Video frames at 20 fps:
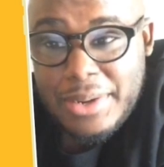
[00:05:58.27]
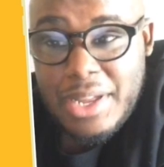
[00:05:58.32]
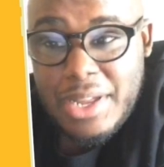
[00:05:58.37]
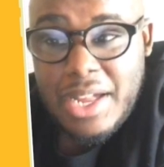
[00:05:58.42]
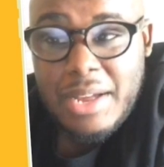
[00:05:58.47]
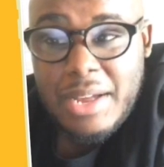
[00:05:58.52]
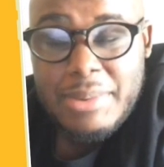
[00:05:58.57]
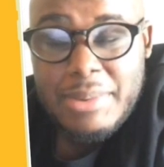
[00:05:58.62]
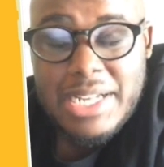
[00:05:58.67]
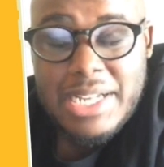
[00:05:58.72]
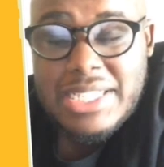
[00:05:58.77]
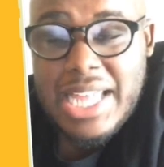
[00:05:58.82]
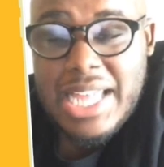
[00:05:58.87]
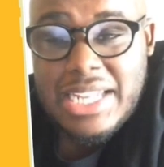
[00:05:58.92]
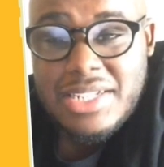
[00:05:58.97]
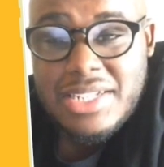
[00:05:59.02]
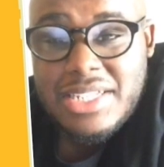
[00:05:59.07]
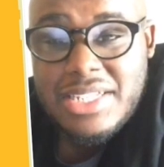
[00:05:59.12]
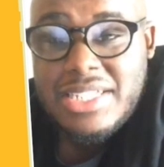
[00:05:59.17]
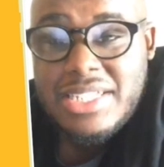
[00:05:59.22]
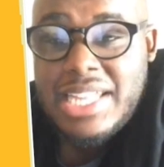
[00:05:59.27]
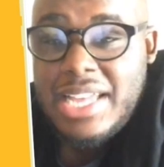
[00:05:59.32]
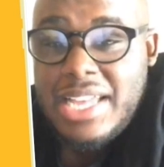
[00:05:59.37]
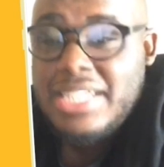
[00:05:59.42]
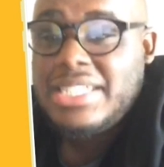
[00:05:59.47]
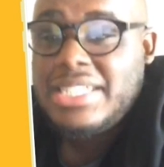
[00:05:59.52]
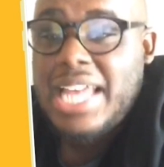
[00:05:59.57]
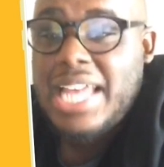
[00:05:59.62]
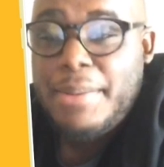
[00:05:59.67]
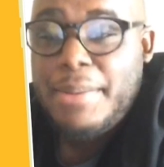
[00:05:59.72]
and
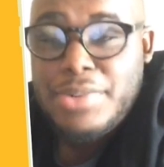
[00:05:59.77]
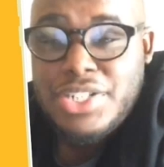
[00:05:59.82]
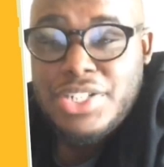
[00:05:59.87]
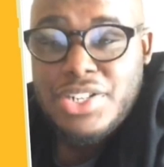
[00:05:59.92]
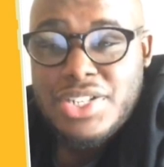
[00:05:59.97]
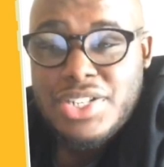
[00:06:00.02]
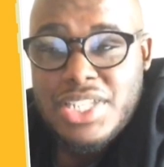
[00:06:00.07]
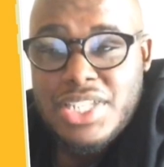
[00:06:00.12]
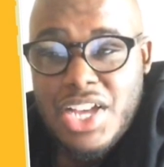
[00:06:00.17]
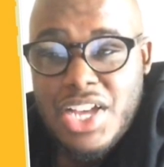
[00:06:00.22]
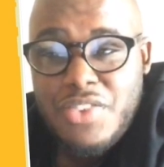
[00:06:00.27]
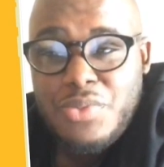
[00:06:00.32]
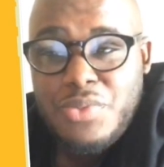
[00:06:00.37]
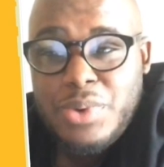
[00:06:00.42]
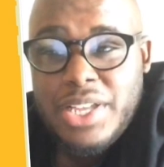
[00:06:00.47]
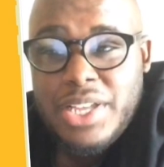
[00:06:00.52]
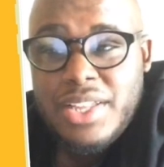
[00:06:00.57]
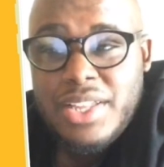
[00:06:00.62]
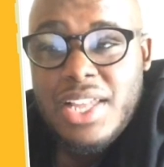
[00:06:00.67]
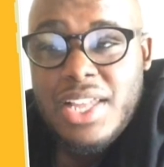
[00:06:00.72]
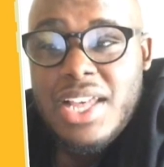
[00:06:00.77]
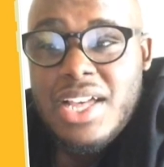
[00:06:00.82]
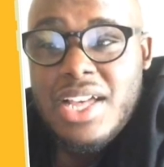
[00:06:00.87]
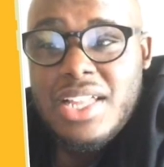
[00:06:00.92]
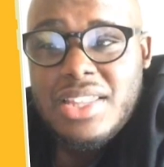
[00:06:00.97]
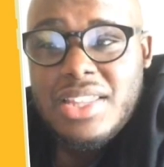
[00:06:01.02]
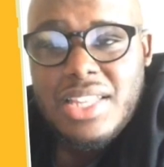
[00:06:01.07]
establish yourself with